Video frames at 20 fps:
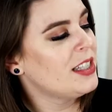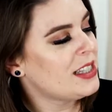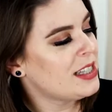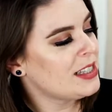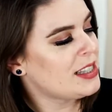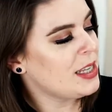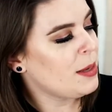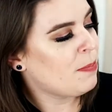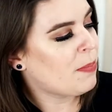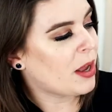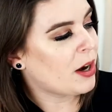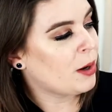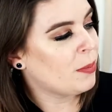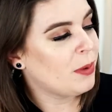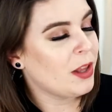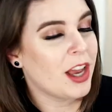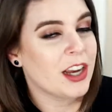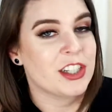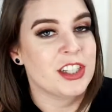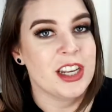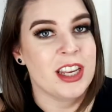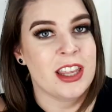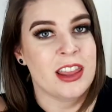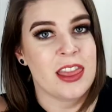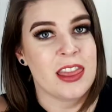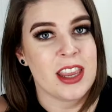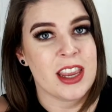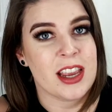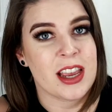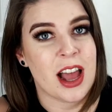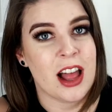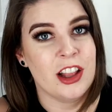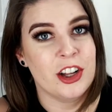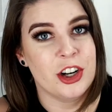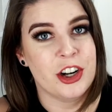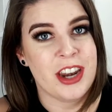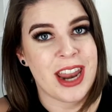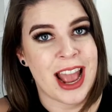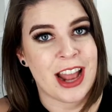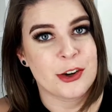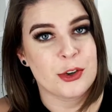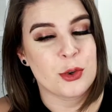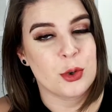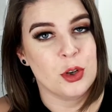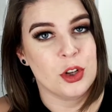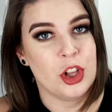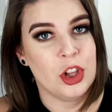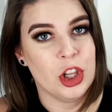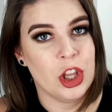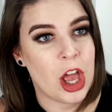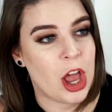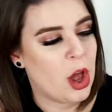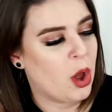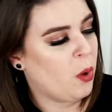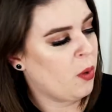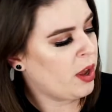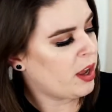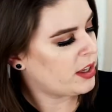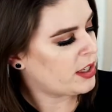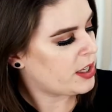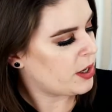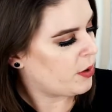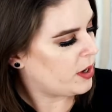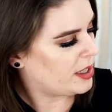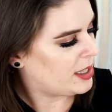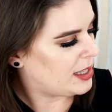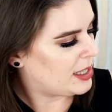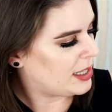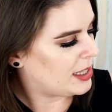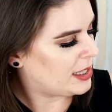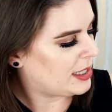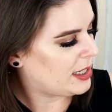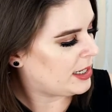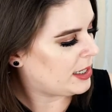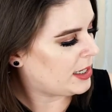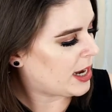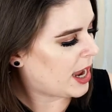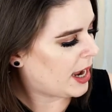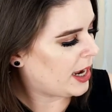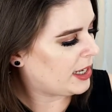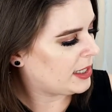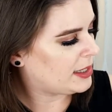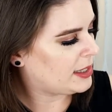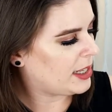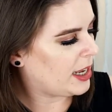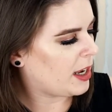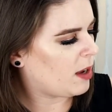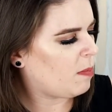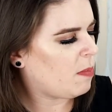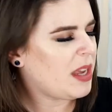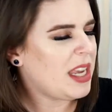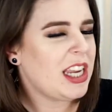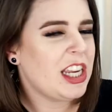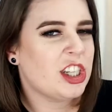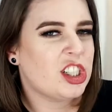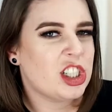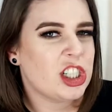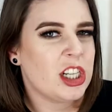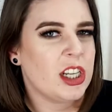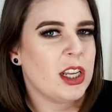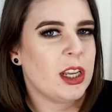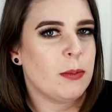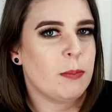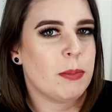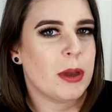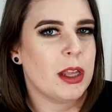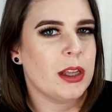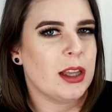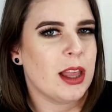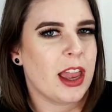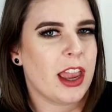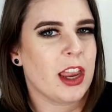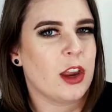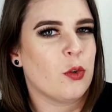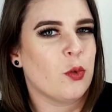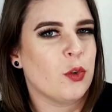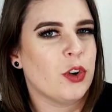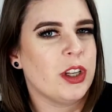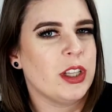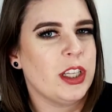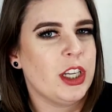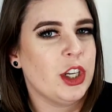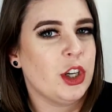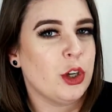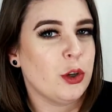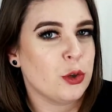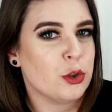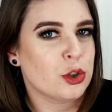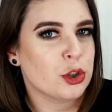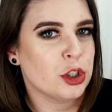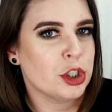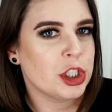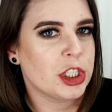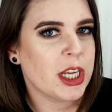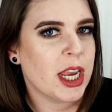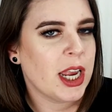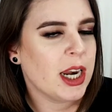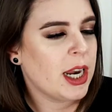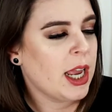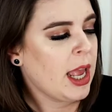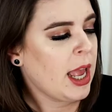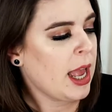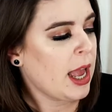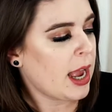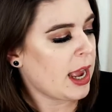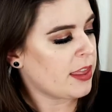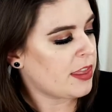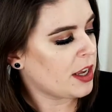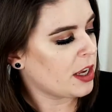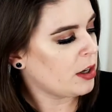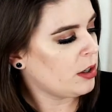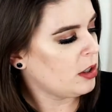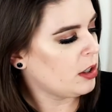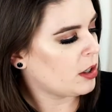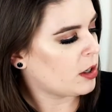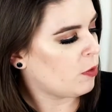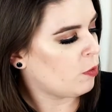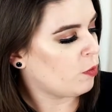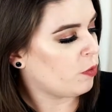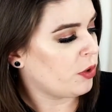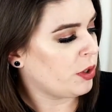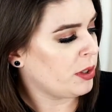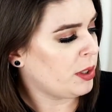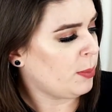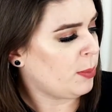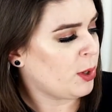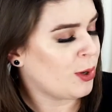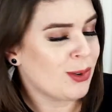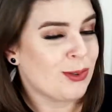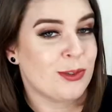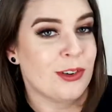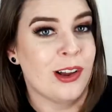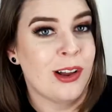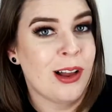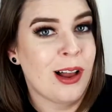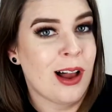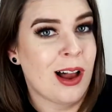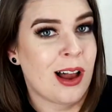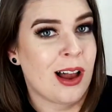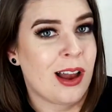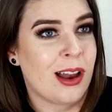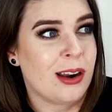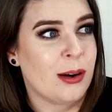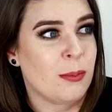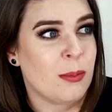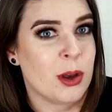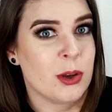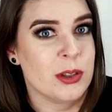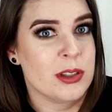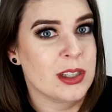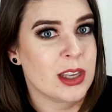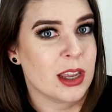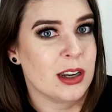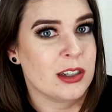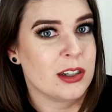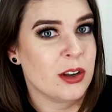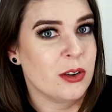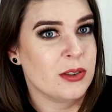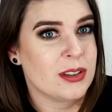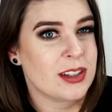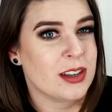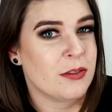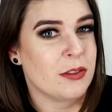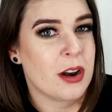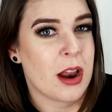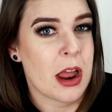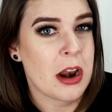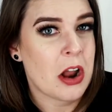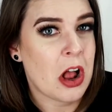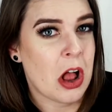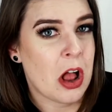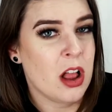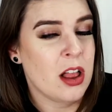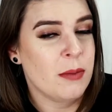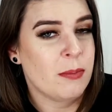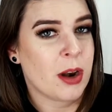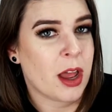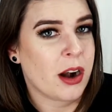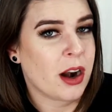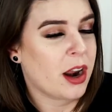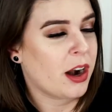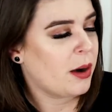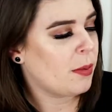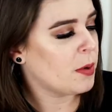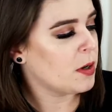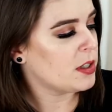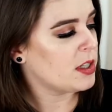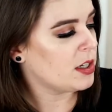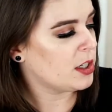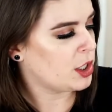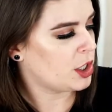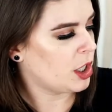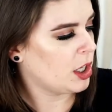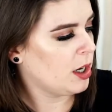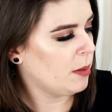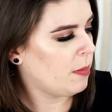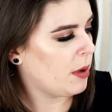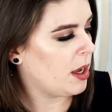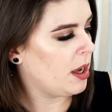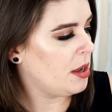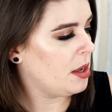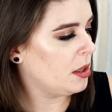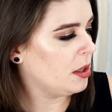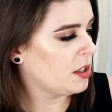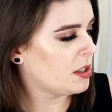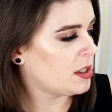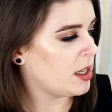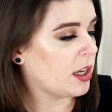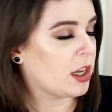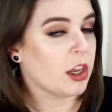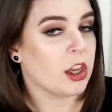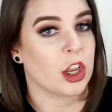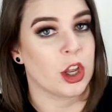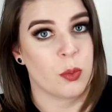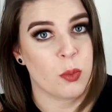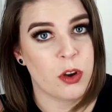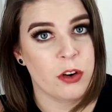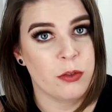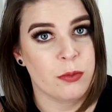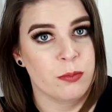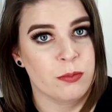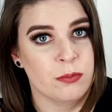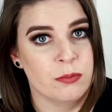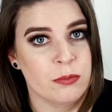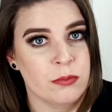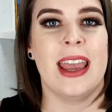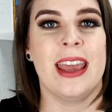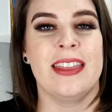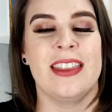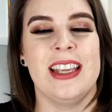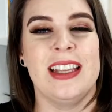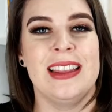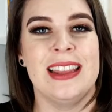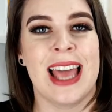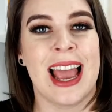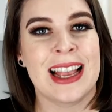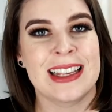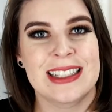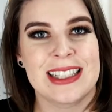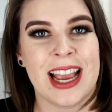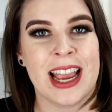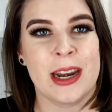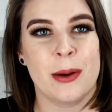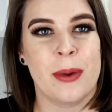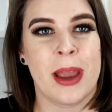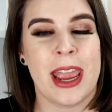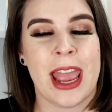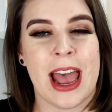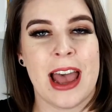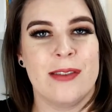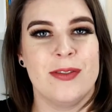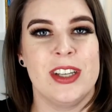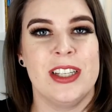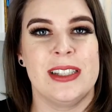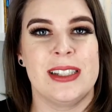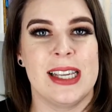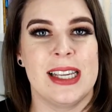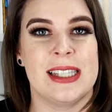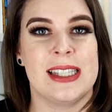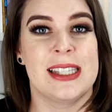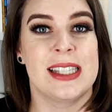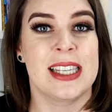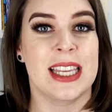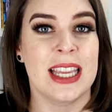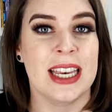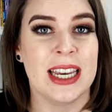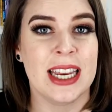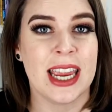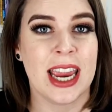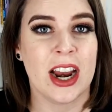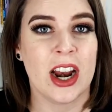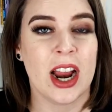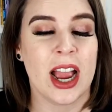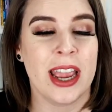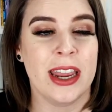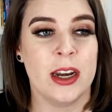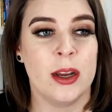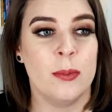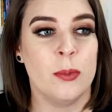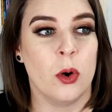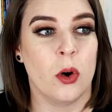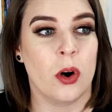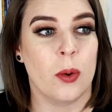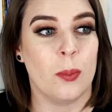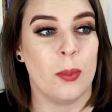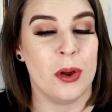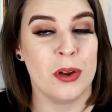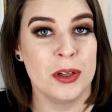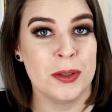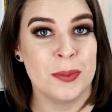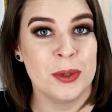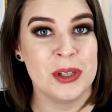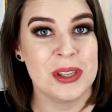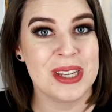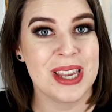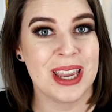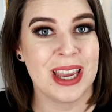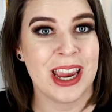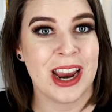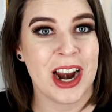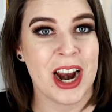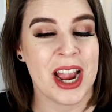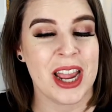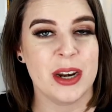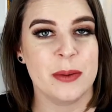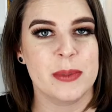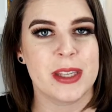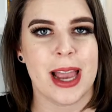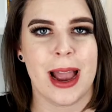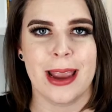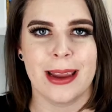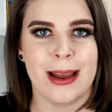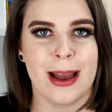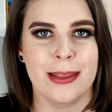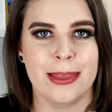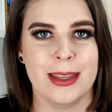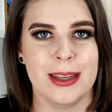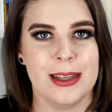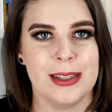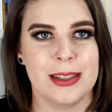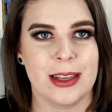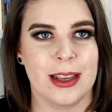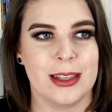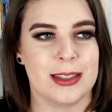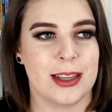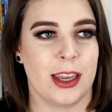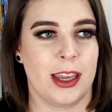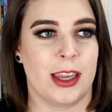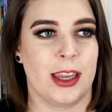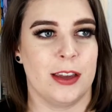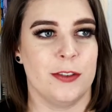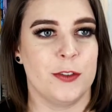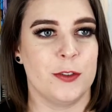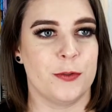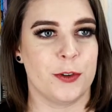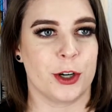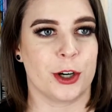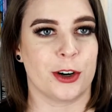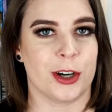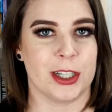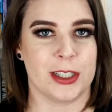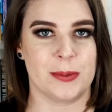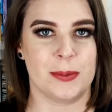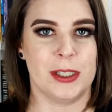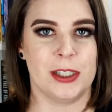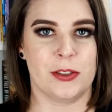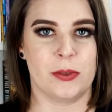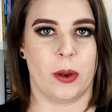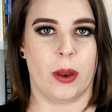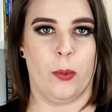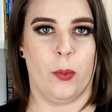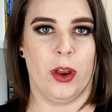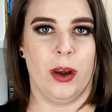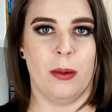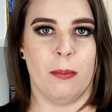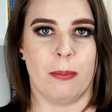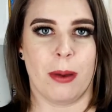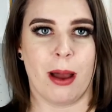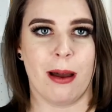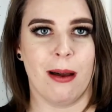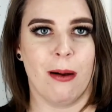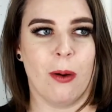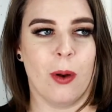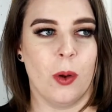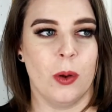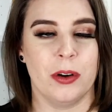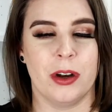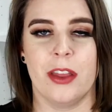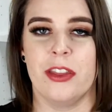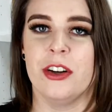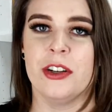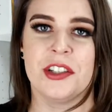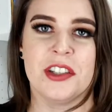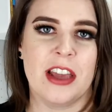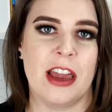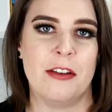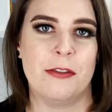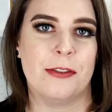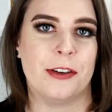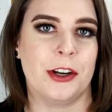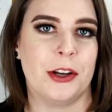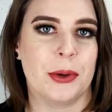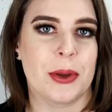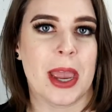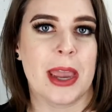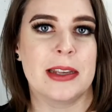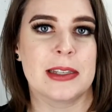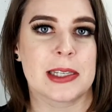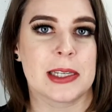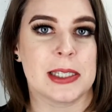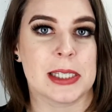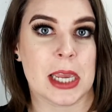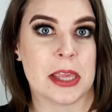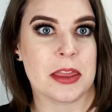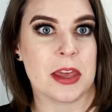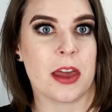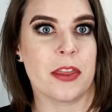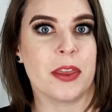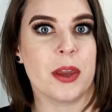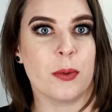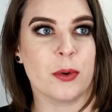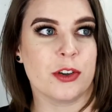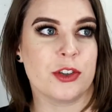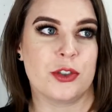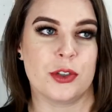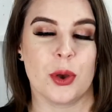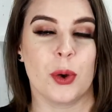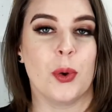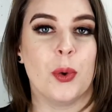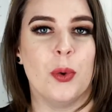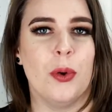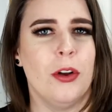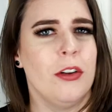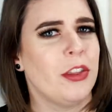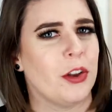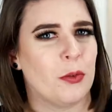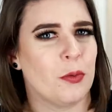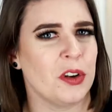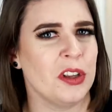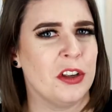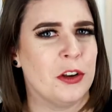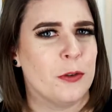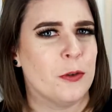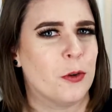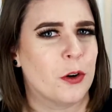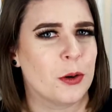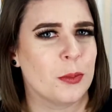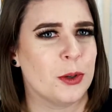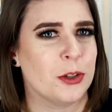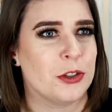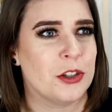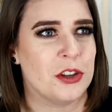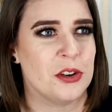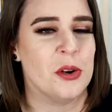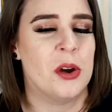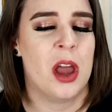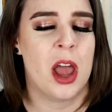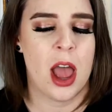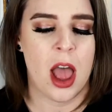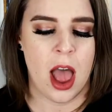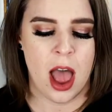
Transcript: This is the Butter Blush in the color Natural Glow. So it's this nice like peachy but like really neutral shade. I think it'll look really beautiful on most skin tones, if not all. I'm not 100% sure, but it looks like a good one. And the last item I have is a skincare item or multiple skincare items. I got these as a gift for Christmas, so I went and bought a whole nother set for you guys because I thought they were so cool and they're really affordable too.